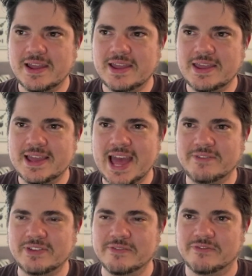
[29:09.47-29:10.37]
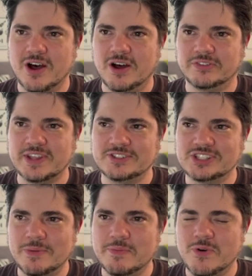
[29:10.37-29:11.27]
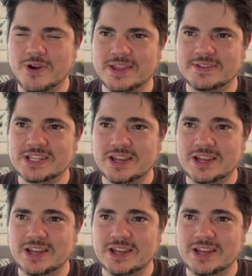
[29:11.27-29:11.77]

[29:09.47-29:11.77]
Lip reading: he kind of evolved. And someone pointed to